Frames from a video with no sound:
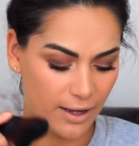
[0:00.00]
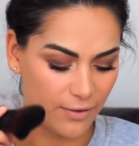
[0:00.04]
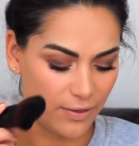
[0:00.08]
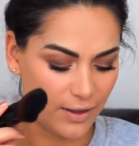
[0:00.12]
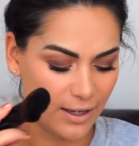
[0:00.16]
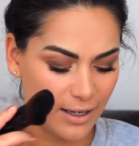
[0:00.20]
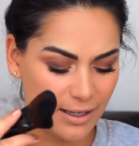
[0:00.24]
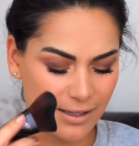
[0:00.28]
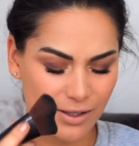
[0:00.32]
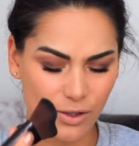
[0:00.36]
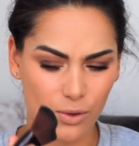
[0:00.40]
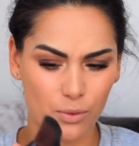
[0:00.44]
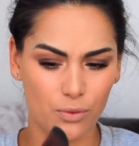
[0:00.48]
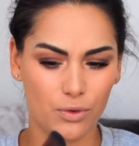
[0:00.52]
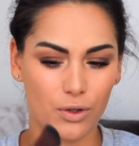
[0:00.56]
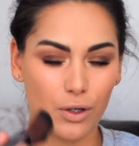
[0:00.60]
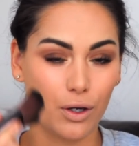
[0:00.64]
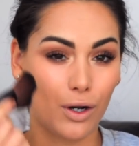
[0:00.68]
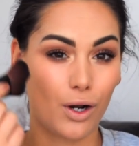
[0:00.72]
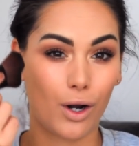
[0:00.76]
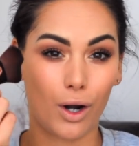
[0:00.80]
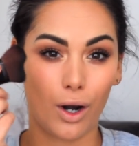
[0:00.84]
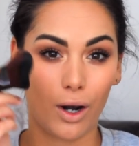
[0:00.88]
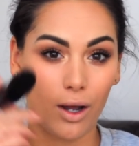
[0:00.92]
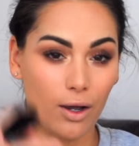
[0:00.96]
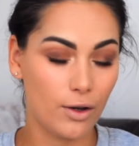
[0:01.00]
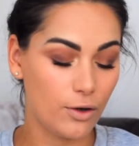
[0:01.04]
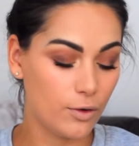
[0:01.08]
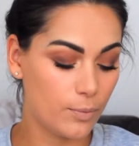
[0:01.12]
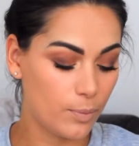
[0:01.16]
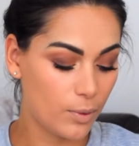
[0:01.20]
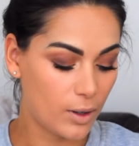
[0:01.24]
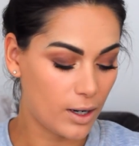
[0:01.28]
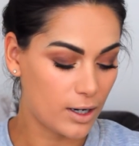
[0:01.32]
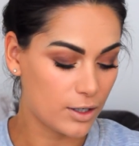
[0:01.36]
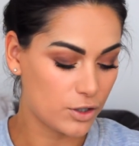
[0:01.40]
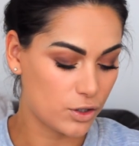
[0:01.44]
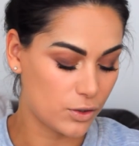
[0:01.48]
I think it's called the glow
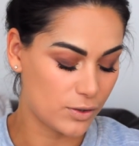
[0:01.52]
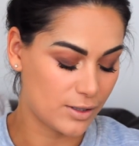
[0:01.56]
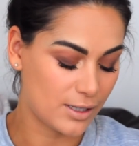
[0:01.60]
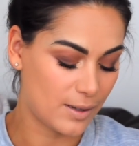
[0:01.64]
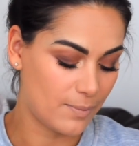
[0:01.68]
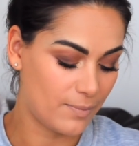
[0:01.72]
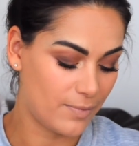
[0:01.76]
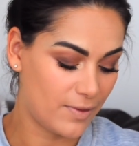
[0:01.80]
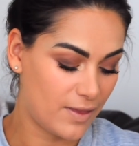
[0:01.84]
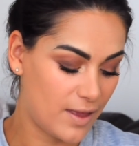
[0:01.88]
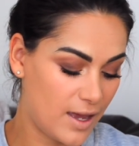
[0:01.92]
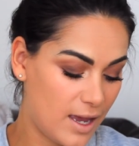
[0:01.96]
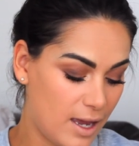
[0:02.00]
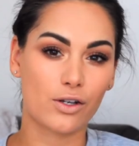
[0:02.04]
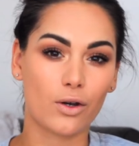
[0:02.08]
brush or something.